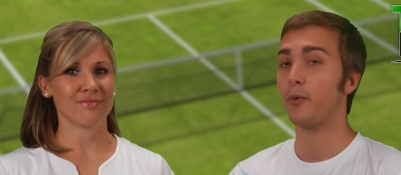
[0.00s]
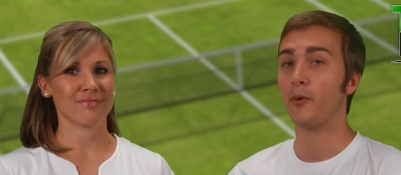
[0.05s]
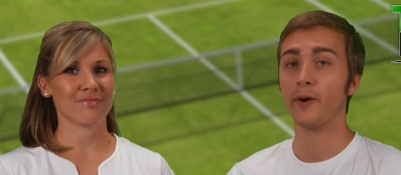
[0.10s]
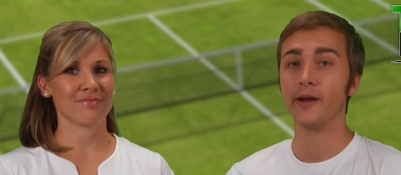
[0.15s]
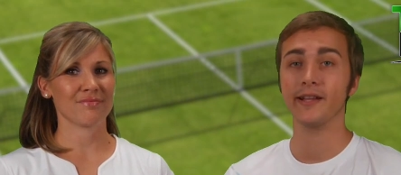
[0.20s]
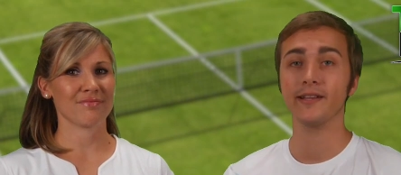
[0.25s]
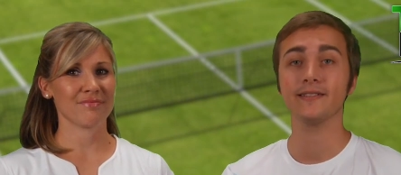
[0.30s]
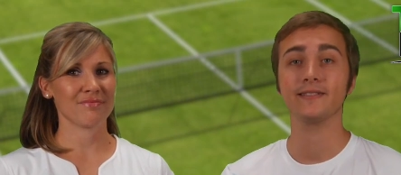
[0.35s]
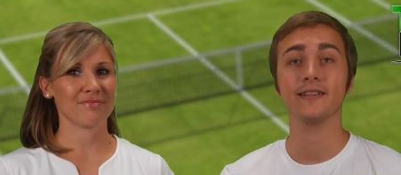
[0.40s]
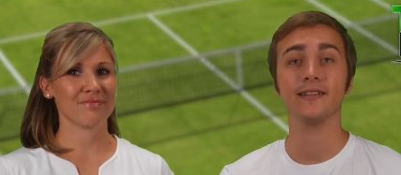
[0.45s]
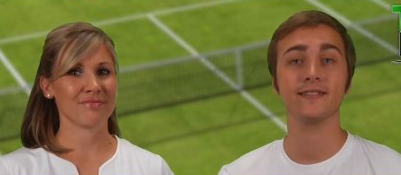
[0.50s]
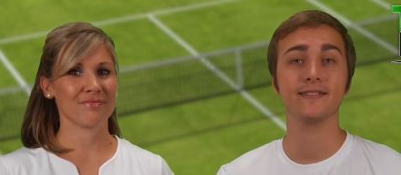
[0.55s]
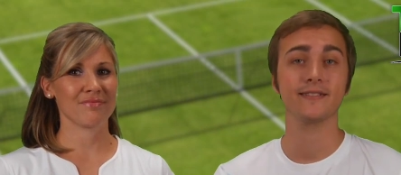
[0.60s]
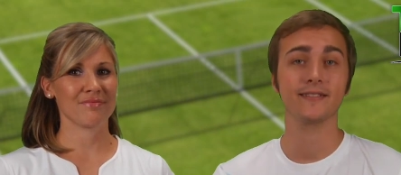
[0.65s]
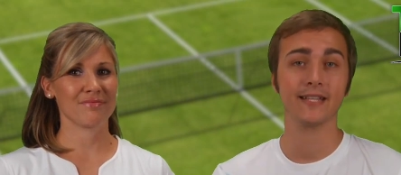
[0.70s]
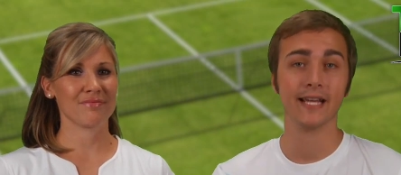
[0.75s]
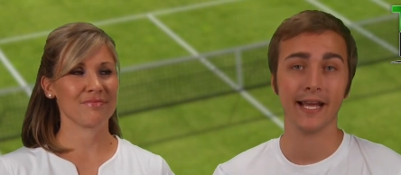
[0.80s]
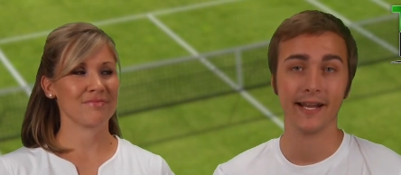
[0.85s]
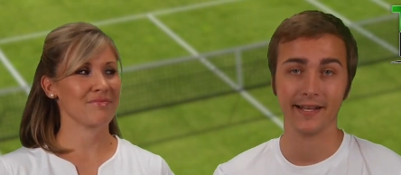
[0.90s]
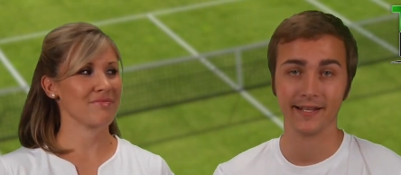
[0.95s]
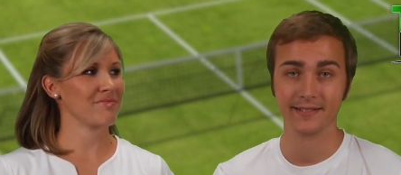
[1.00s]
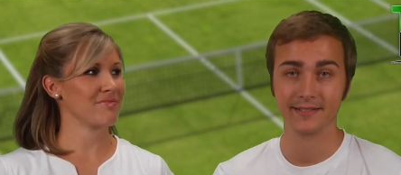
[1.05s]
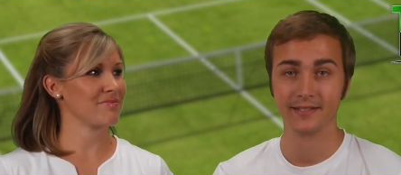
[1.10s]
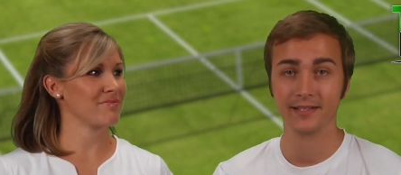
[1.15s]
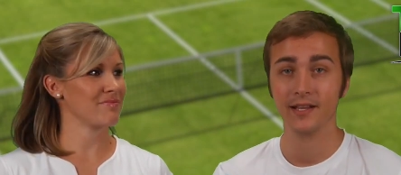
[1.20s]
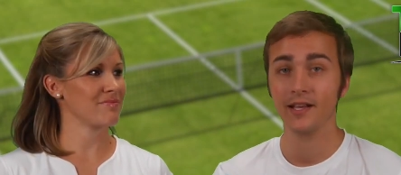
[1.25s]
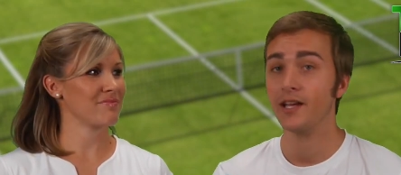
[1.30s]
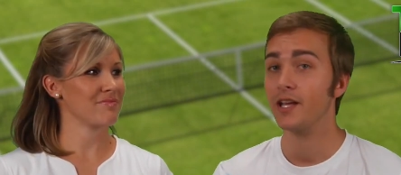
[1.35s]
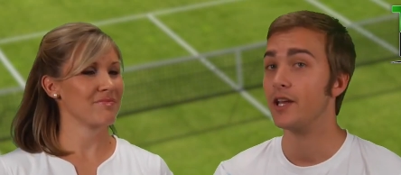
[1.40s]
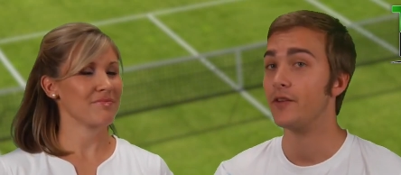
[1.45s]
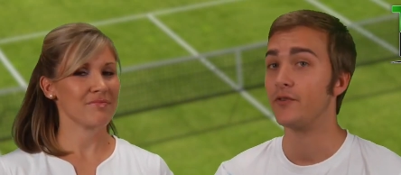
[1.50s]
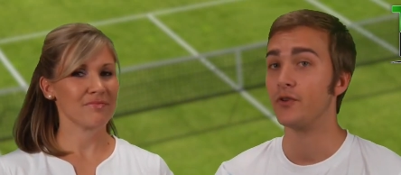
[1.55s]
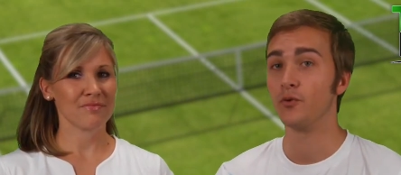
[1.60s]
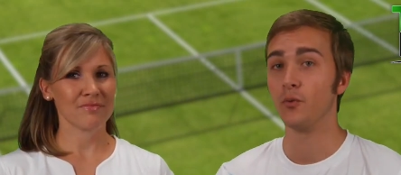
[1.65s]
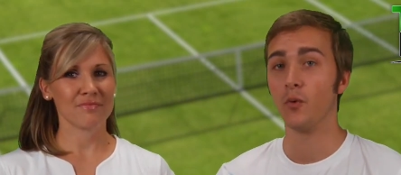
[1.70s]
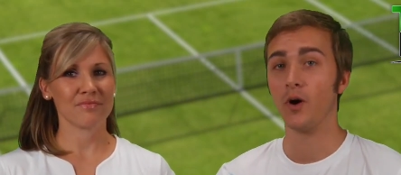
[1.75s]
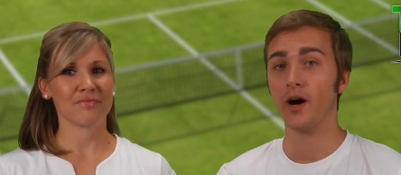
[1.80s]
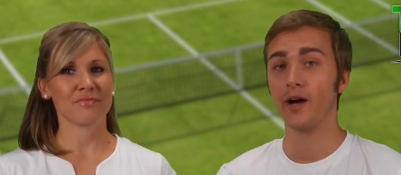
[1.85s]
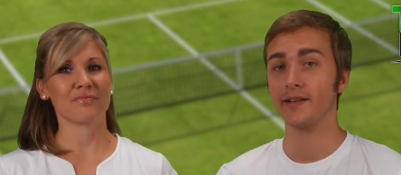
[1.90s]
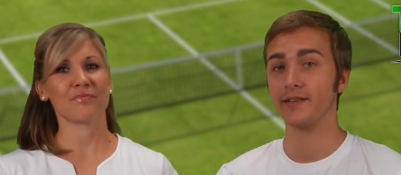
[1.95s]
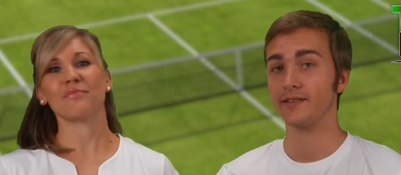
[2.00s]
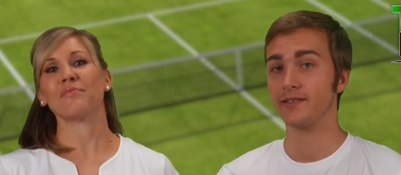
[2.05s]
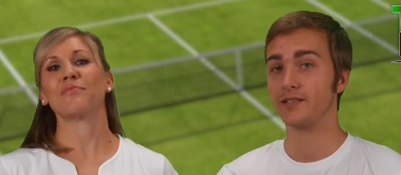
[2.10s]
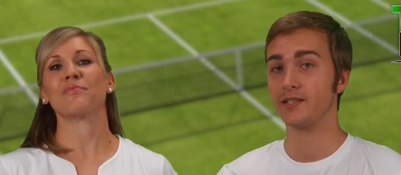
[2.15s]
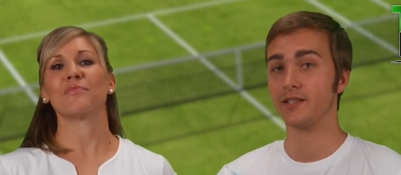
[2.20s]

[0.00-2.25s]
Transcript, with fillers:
Speaker 1: point is, it's tennis. If you want